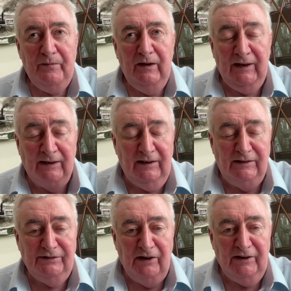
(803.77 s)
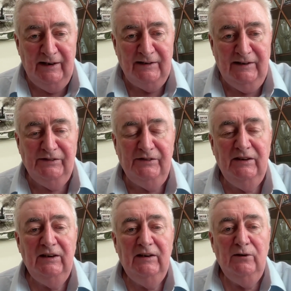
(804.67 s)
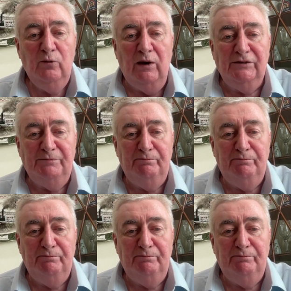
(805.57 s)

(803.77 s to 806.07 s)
nineties, sorry, the nineties, was